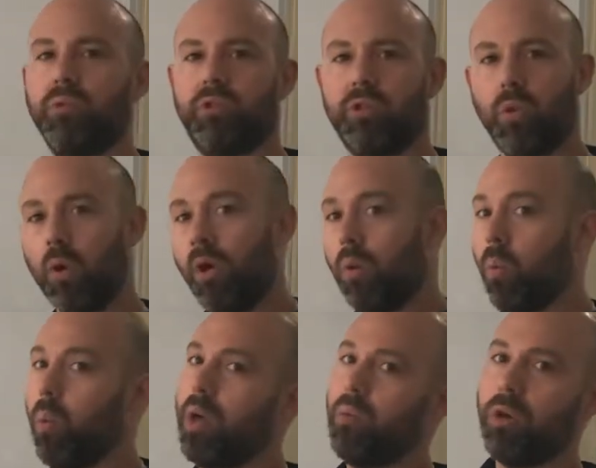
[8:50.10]
So
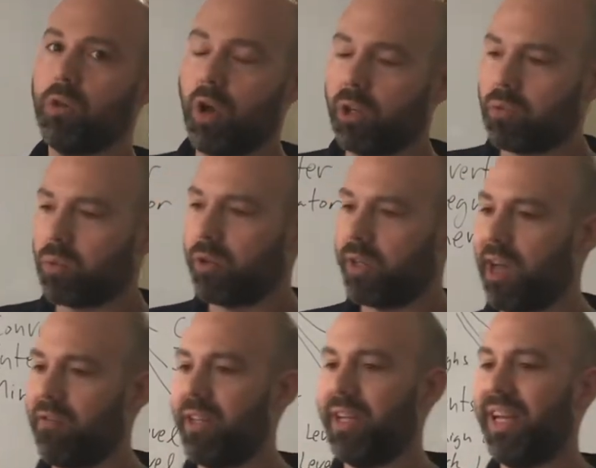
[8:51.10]
when we launch, we're going to
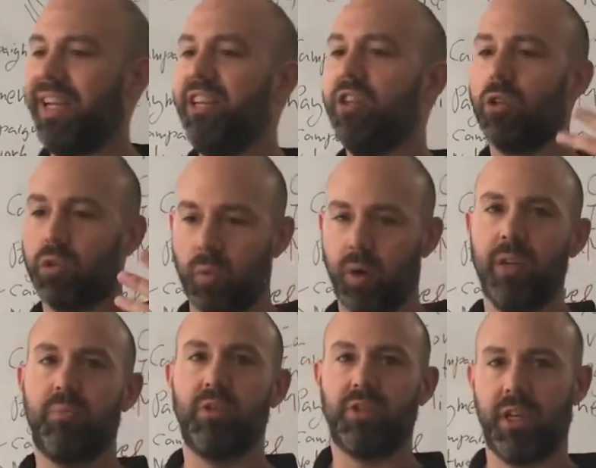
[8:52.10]
have an initial
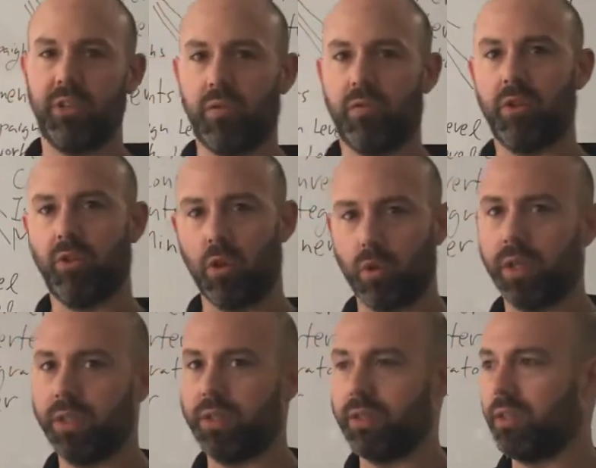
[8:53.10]
20% of the
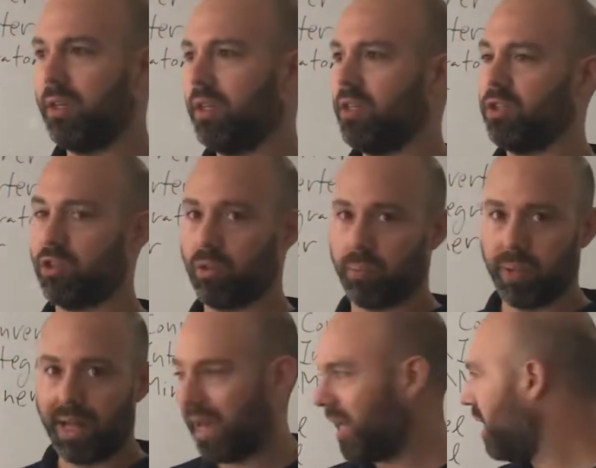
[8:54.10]
token
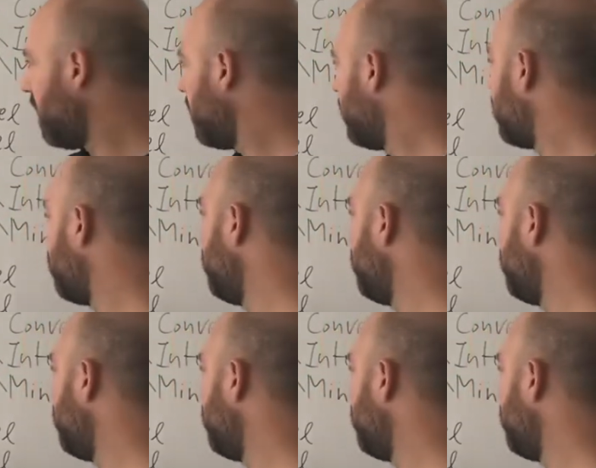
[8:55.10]
supply in this